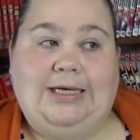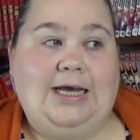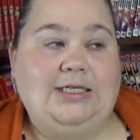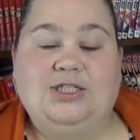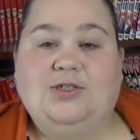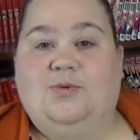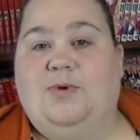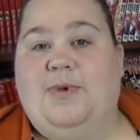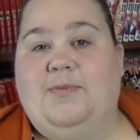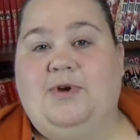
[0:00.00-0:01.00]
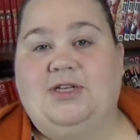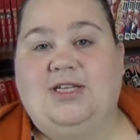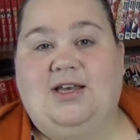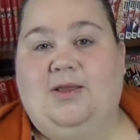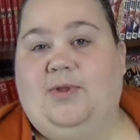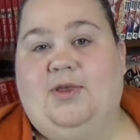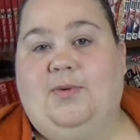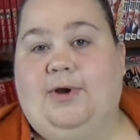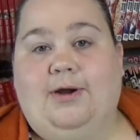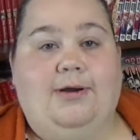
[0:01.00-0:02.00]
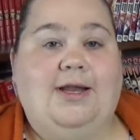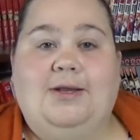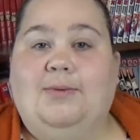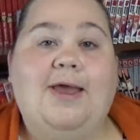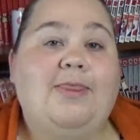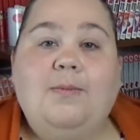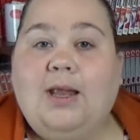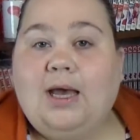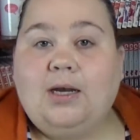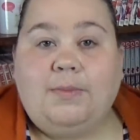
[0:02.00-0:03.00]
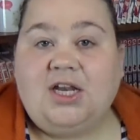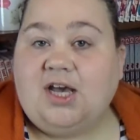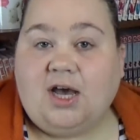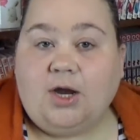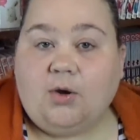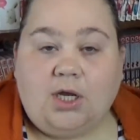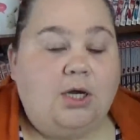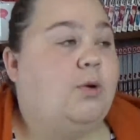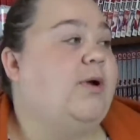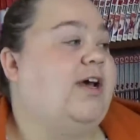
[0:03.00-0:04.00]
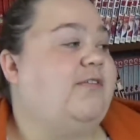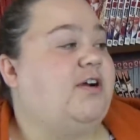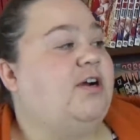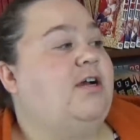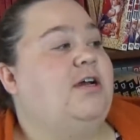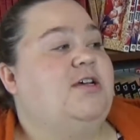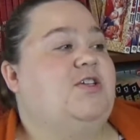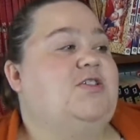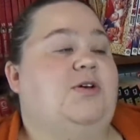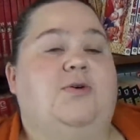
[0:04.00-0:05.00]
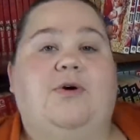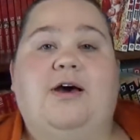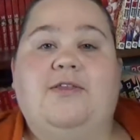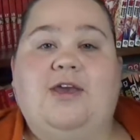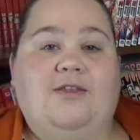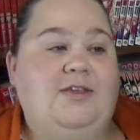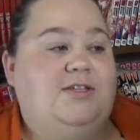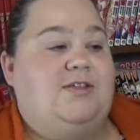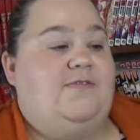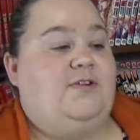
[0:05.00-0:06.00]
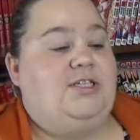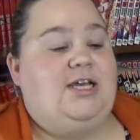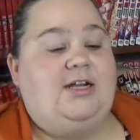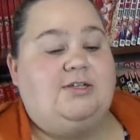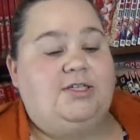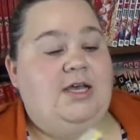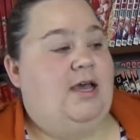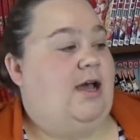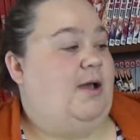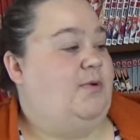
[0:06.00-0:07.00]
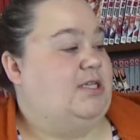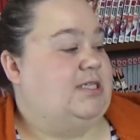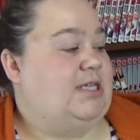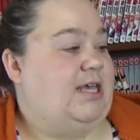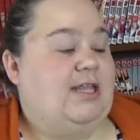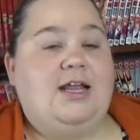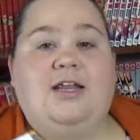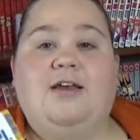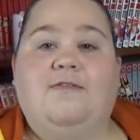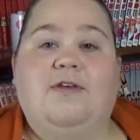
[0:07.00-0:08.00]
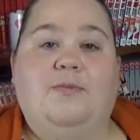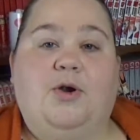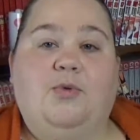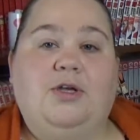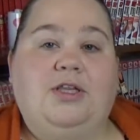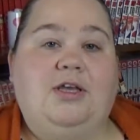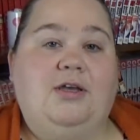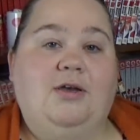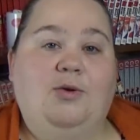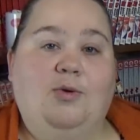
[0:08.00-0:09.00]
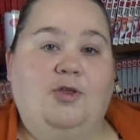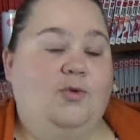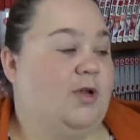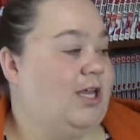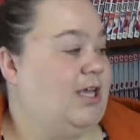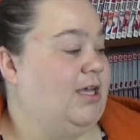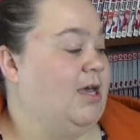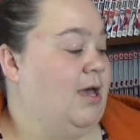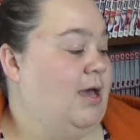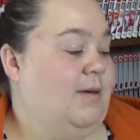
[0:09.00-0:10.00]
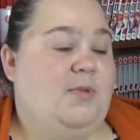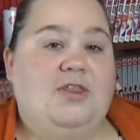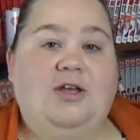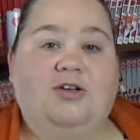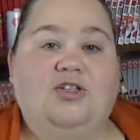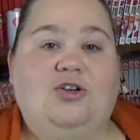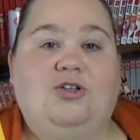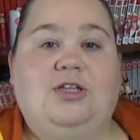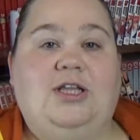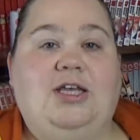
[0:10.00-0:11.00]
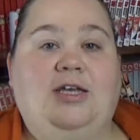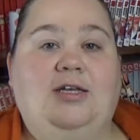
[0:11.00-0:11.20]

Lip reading: I just don't remember exactly what they were. I didn't write them down in my diary or whatever. So yeah, these are the first titles. I wouldn't say that any of them are really worth reading, but they're certainly